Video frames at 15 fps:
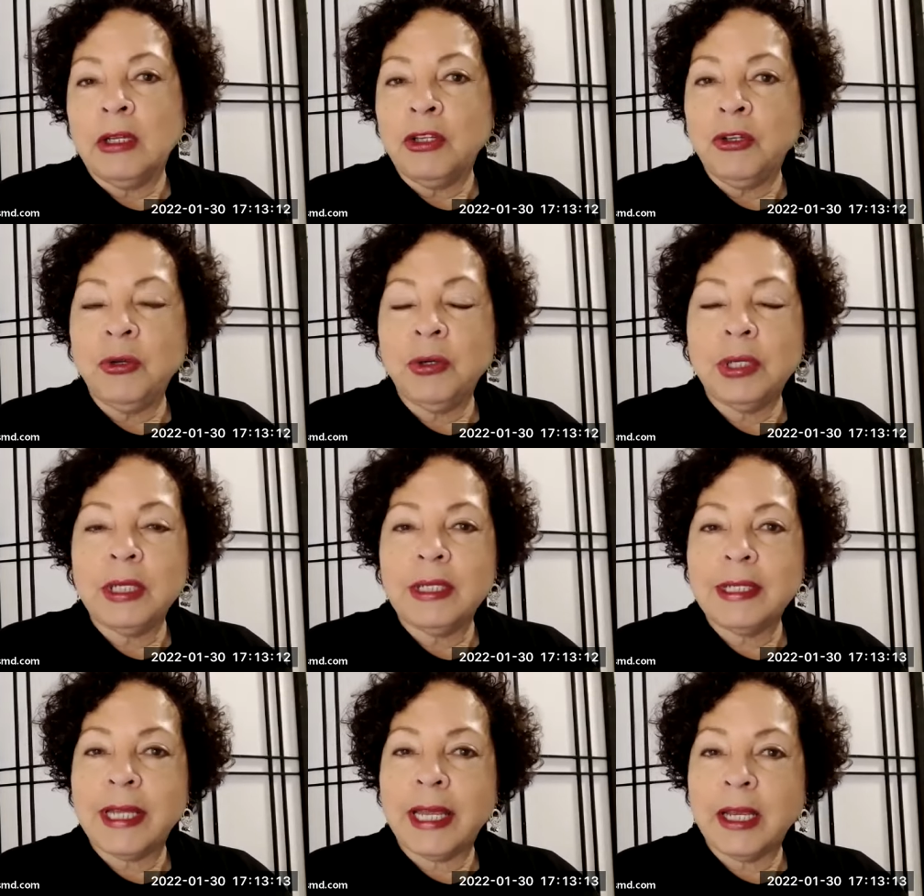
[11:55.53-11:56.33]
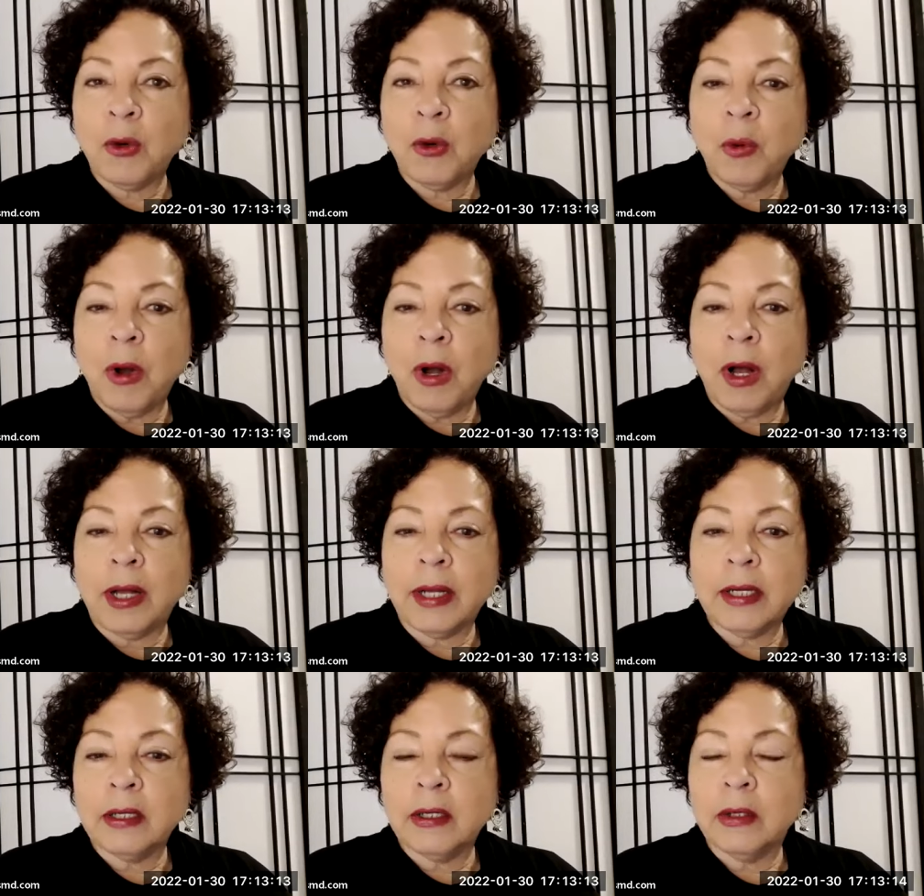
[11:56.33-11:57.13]
You could take a
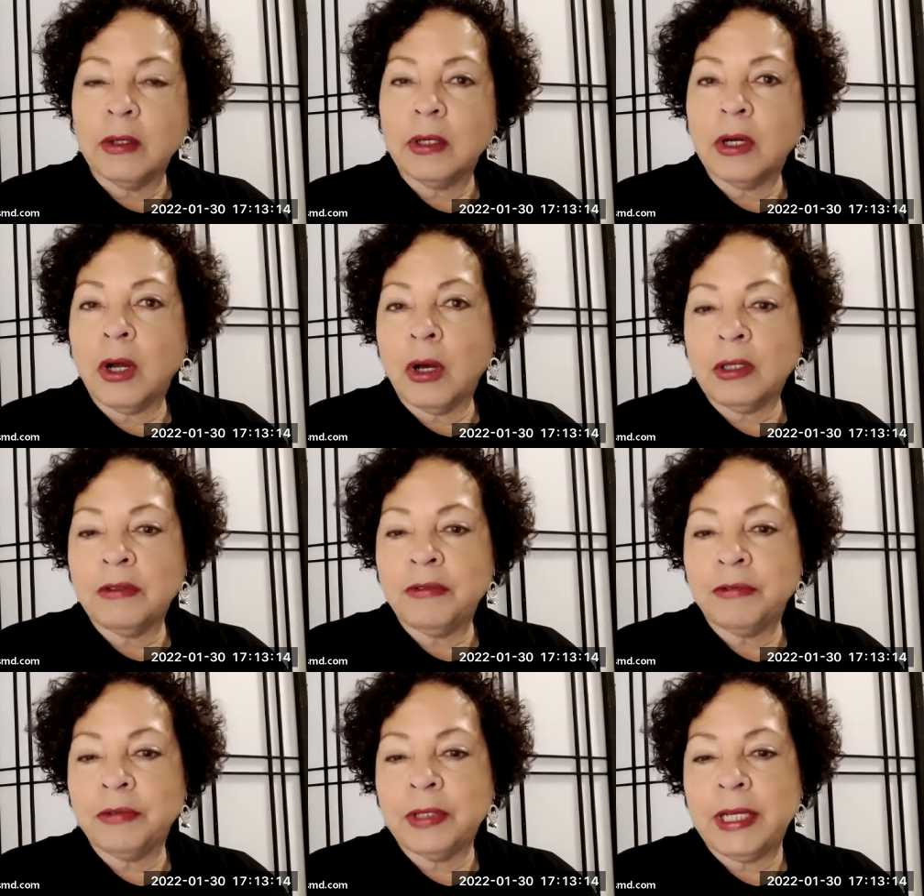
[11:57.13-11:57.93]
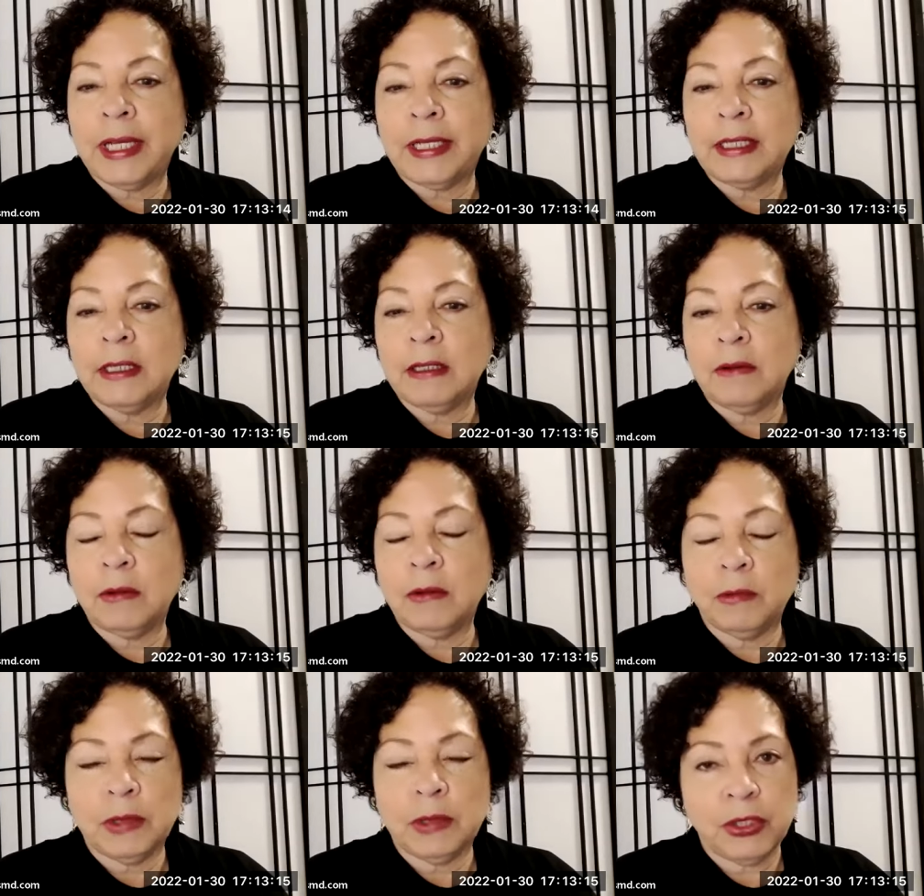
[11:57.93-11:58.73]
walk or call a friend,
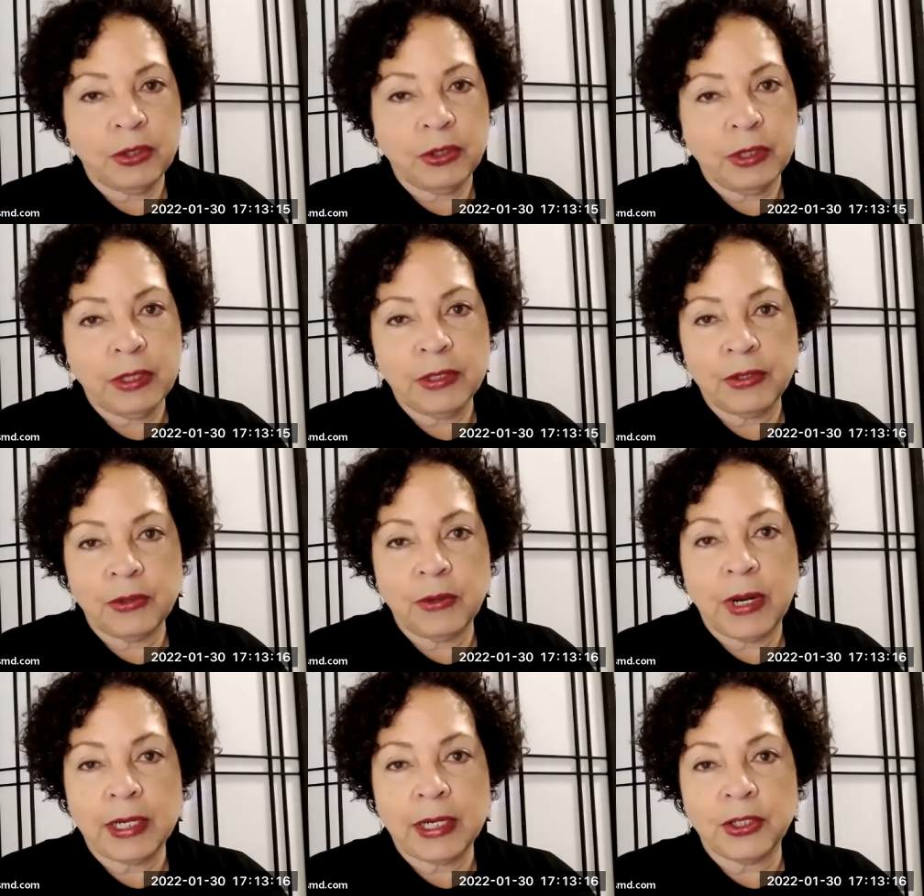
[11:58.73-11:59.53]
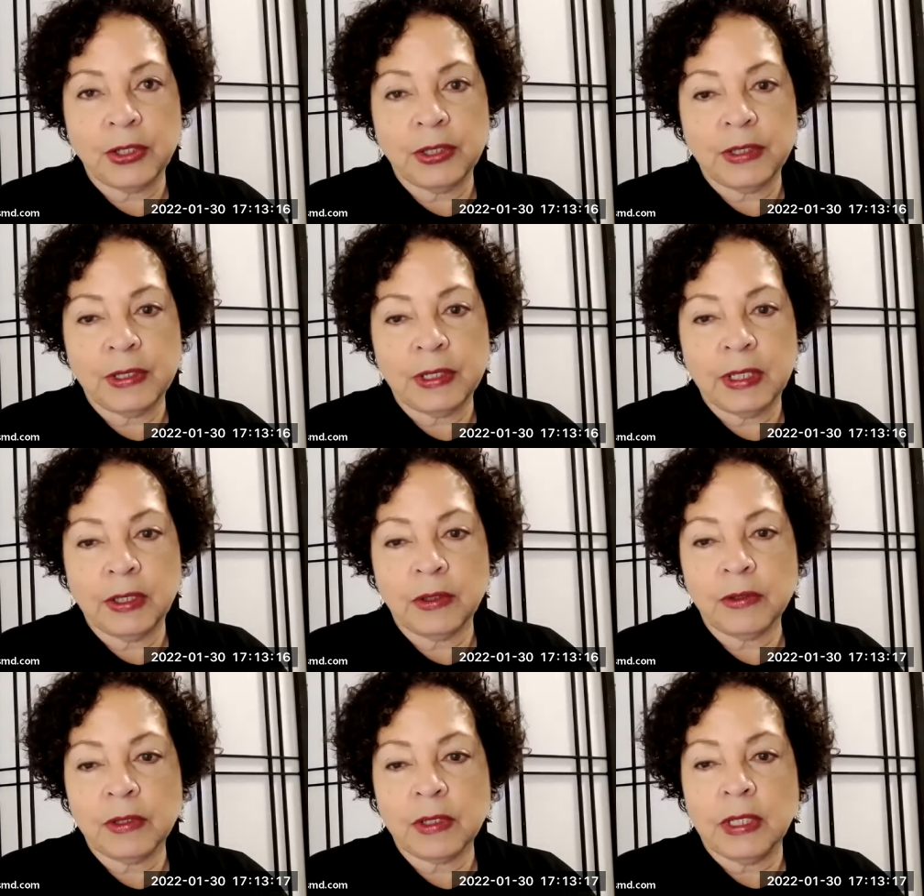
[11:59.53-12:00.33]
which are the distraction
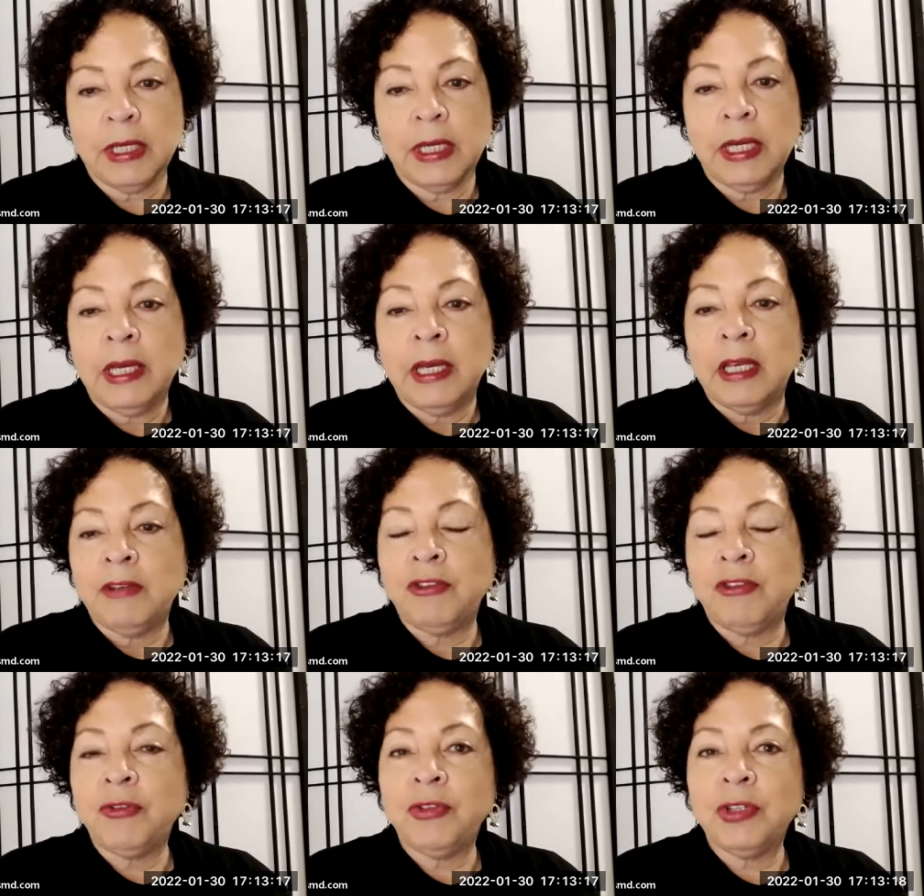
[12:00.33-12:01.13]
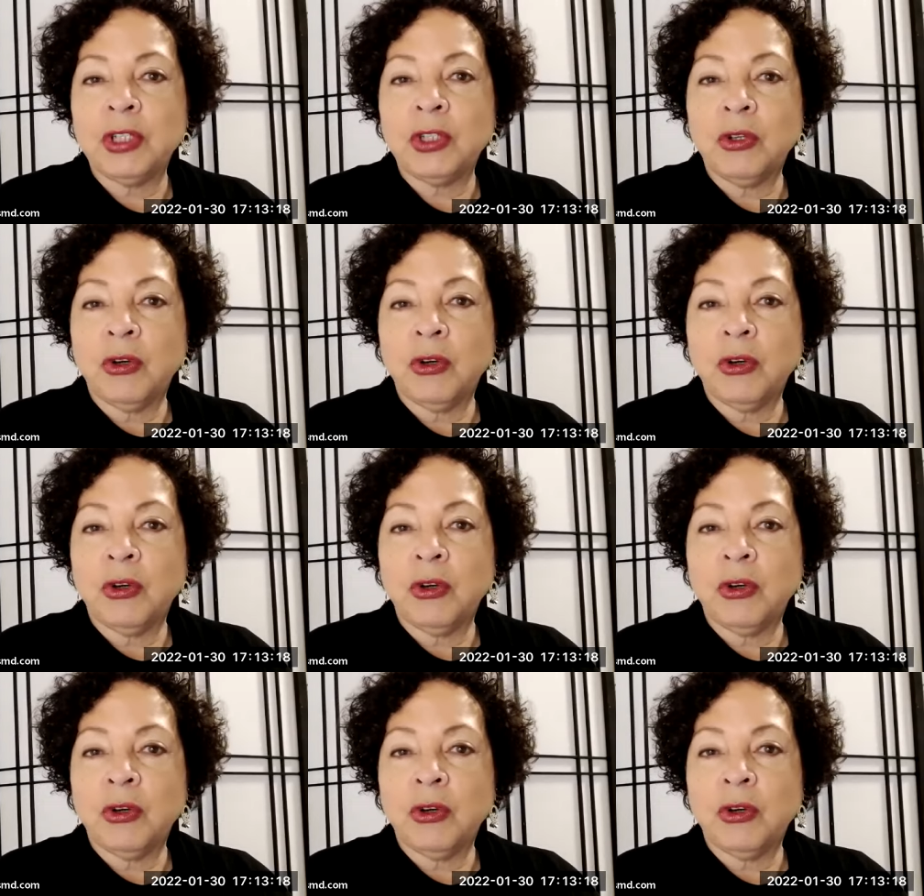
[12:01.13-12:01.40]
skills. If you feel